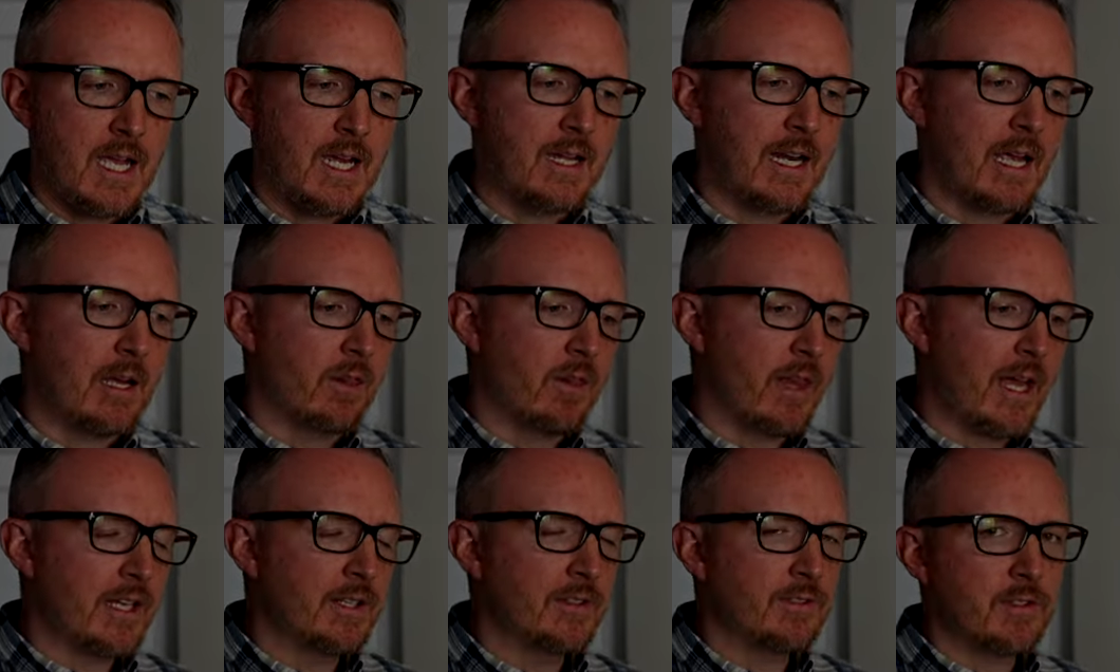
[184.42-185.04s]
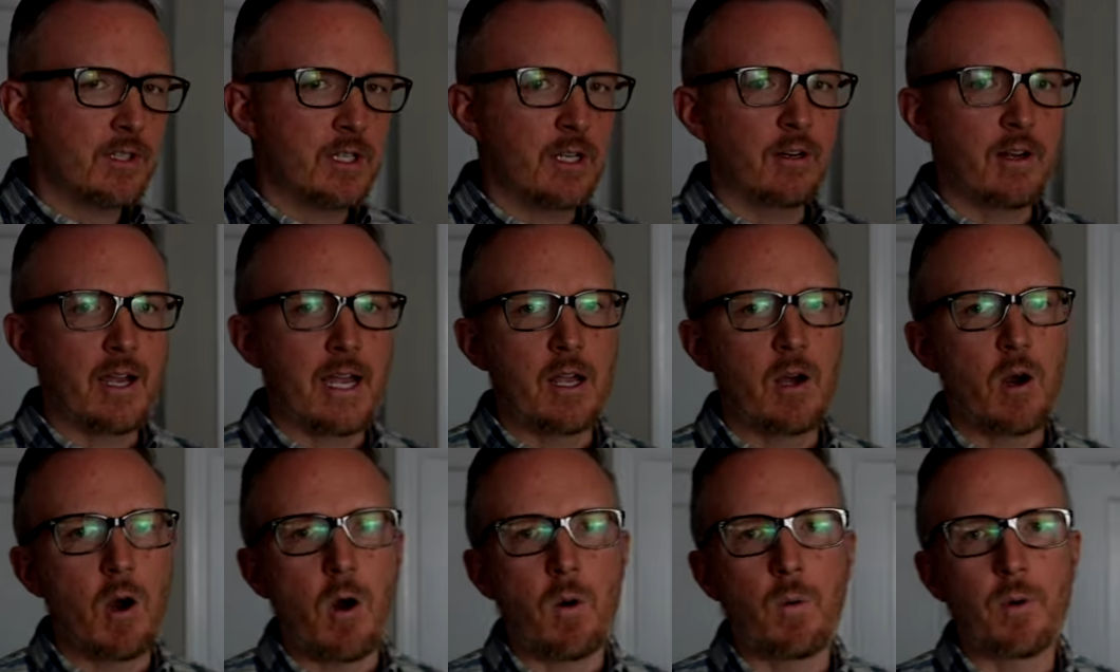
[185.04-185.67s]
And now last year I
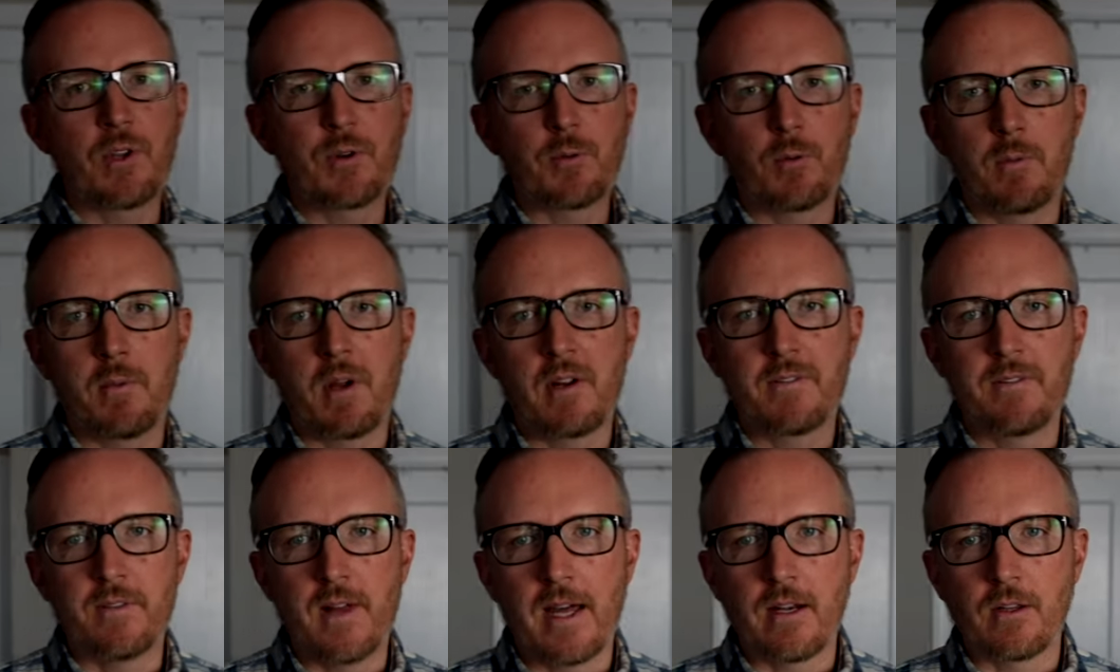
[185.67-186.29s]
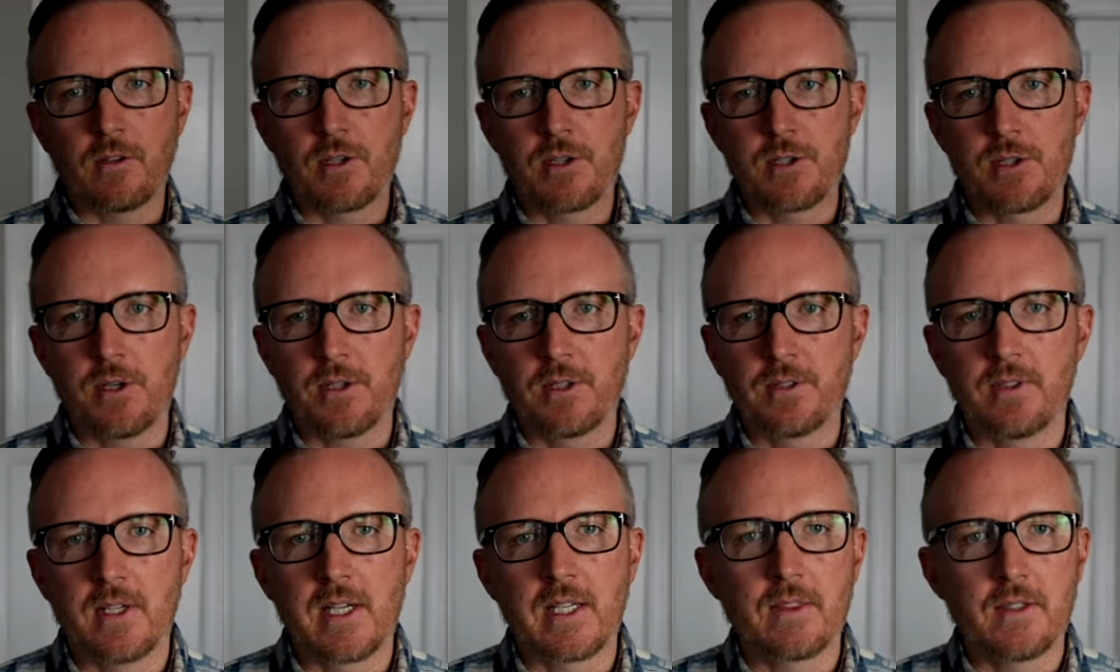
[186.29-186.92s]
always wore my flannel
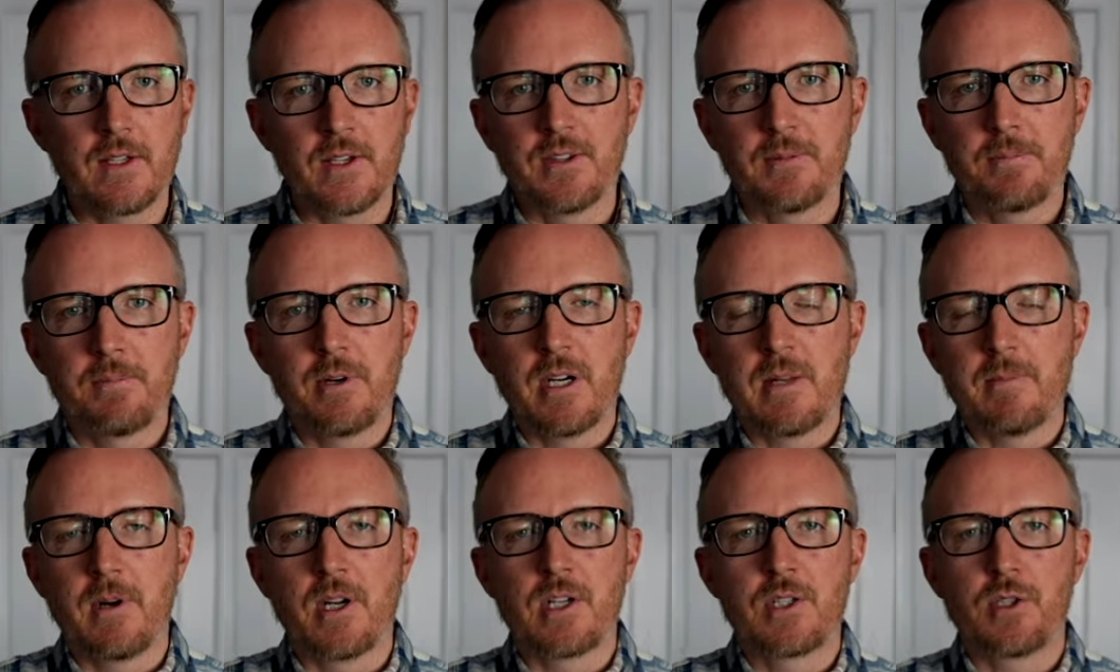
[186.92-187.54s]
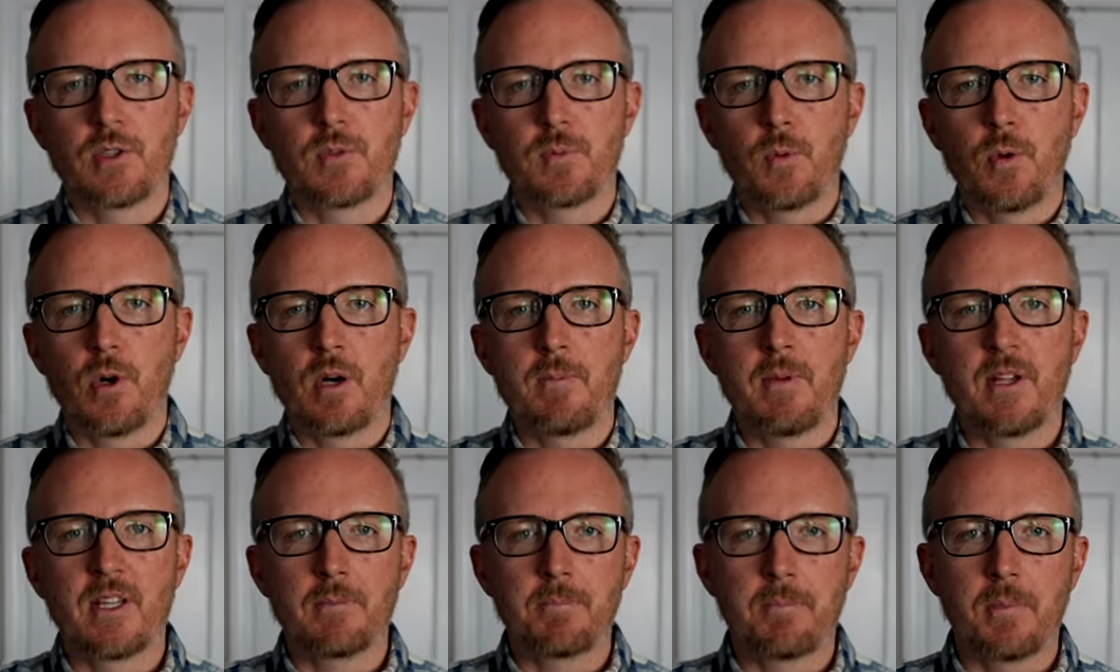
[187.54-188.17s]
shirts like this, pretty much just wore
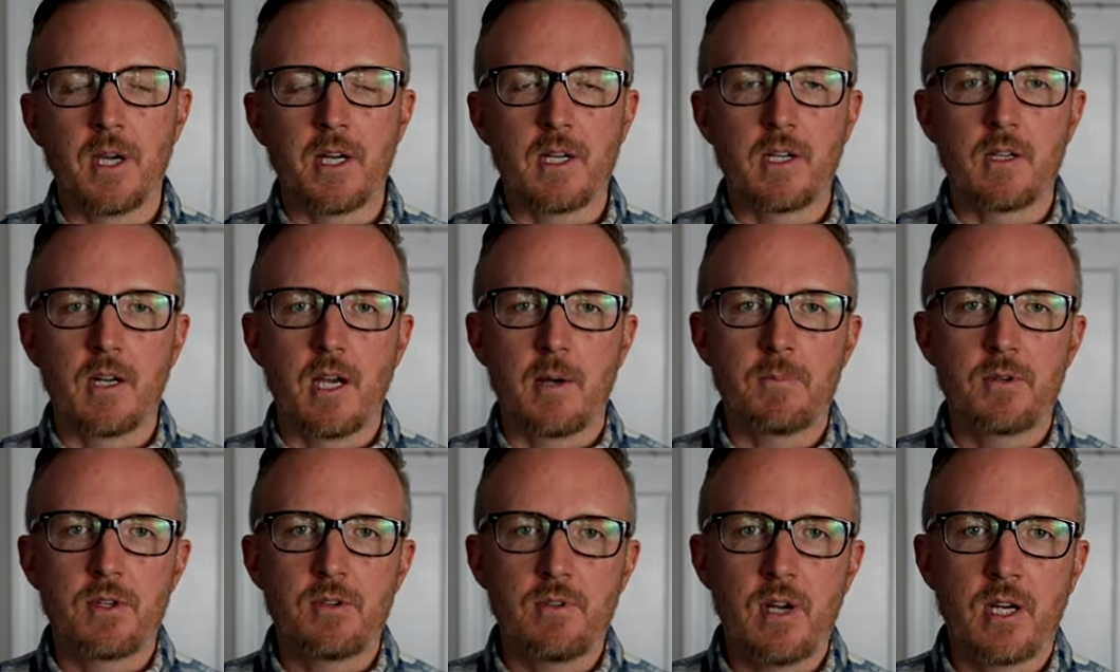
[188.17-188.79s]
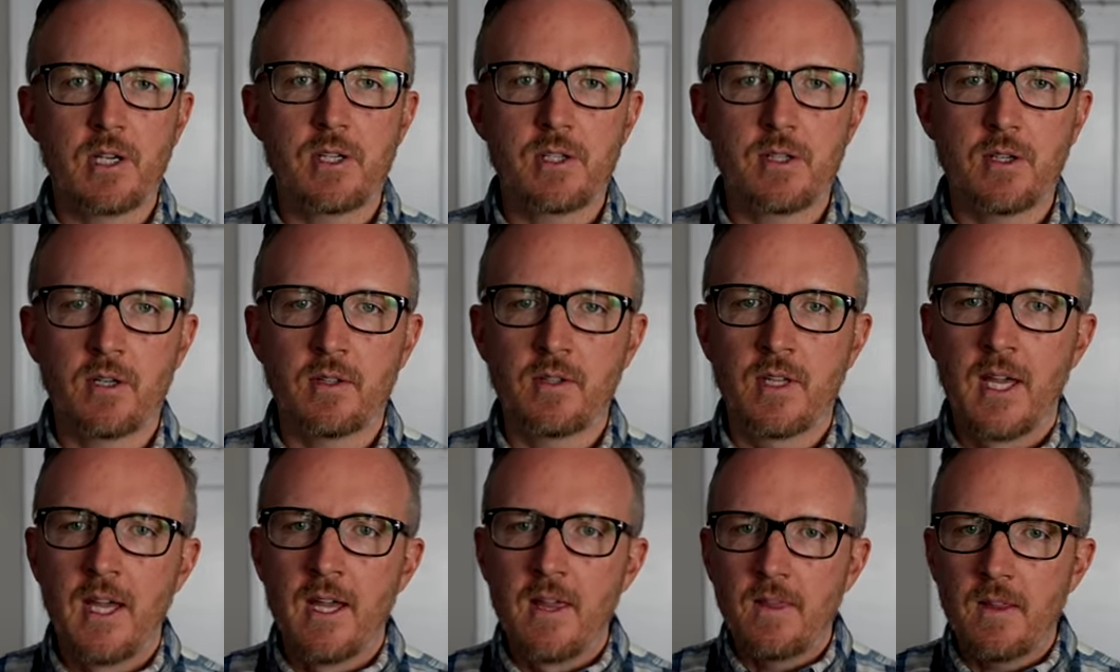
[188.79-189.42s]
them as button up dress shirts.